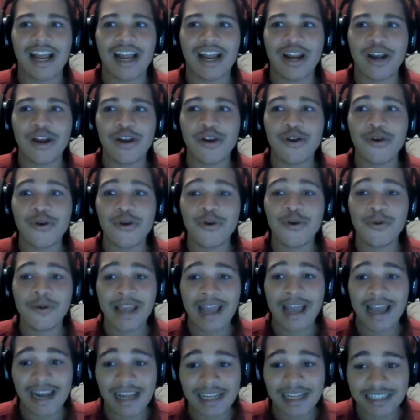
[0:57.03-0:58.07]
no way,
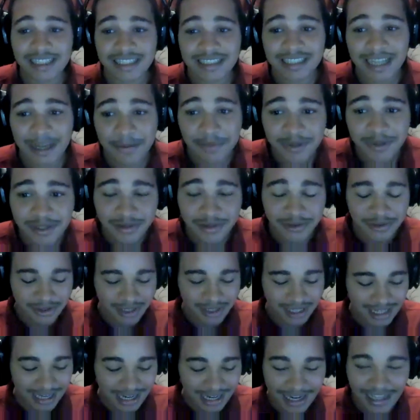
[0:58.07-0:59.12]
and I just kept
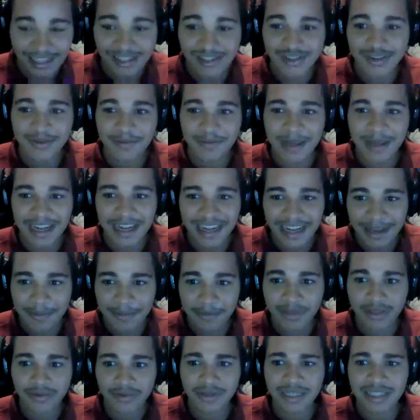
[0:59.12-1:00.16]
scrolling, and I saw my
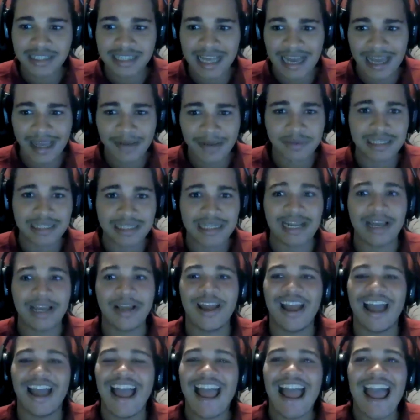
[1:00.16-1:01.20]
name 3 times, and
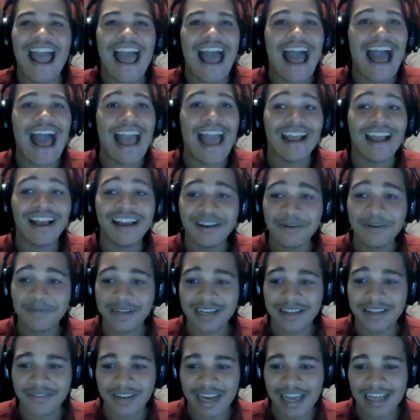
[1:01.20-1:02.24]
I couldn't
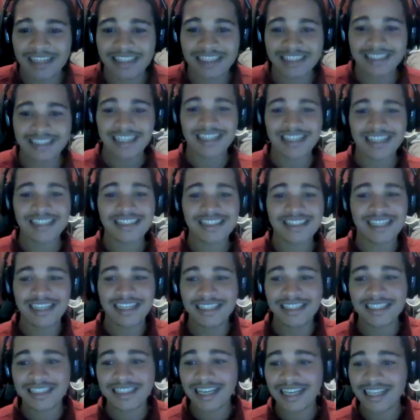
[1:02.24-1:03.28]
believe it. I just
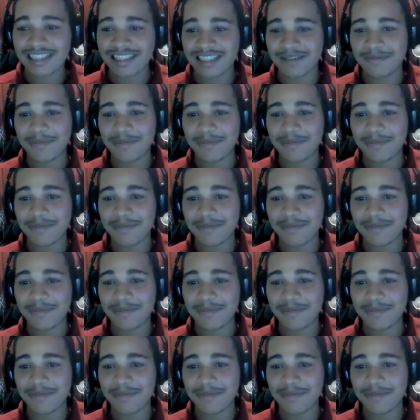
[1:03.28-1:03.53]
instantly started